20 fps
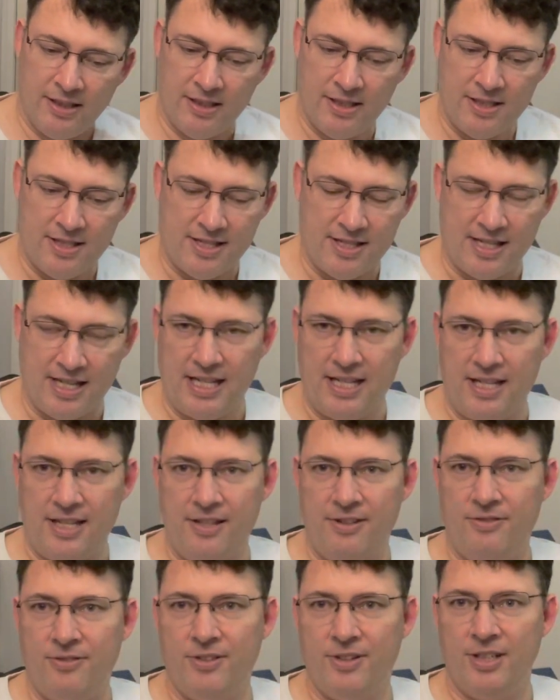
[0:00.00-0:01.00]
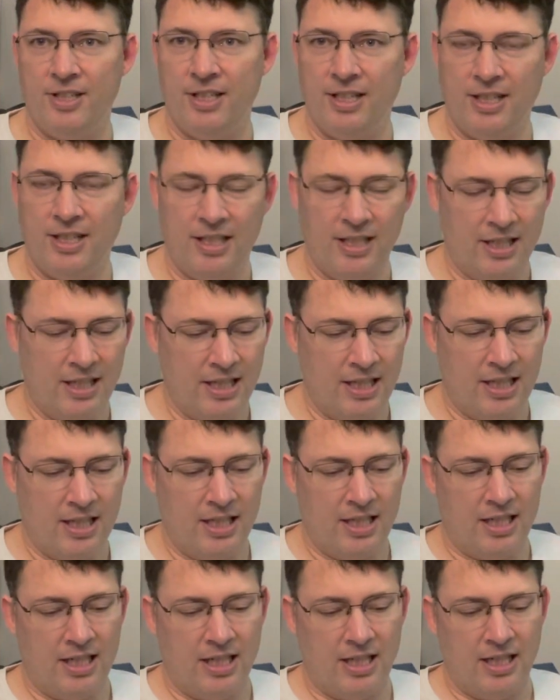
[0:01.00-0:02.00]
Steve.
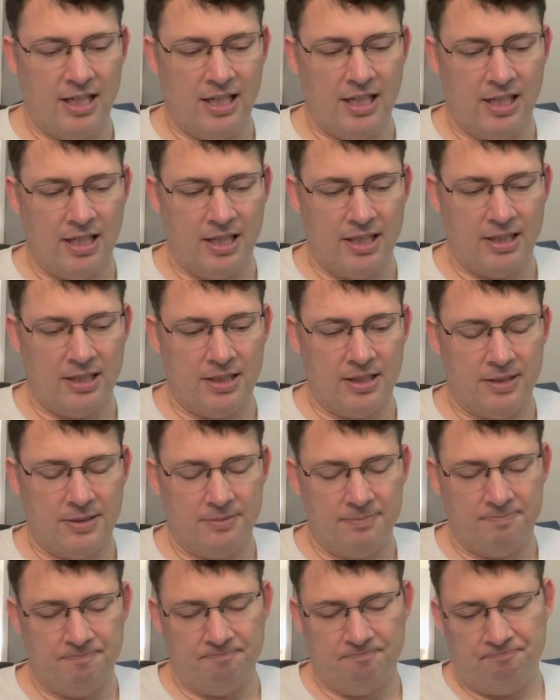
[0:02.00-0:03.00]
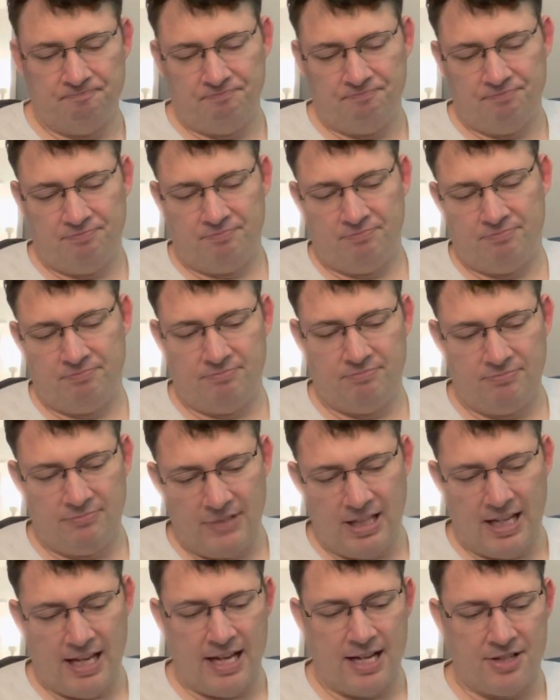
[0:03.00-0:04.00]

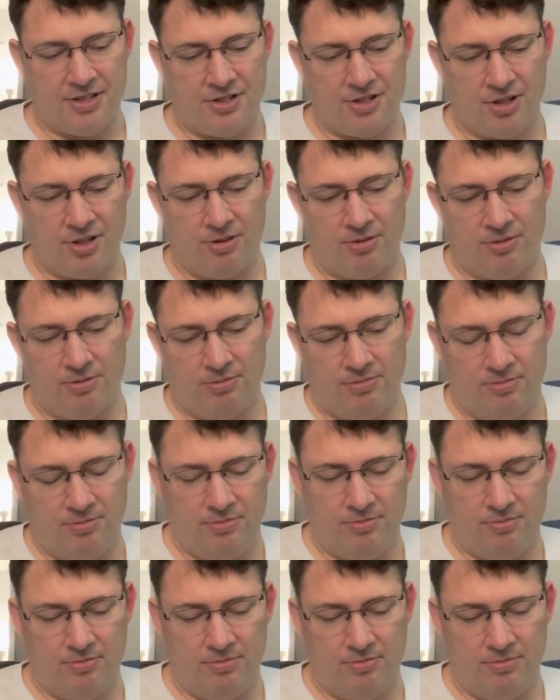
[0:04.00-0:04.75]
Yeah, so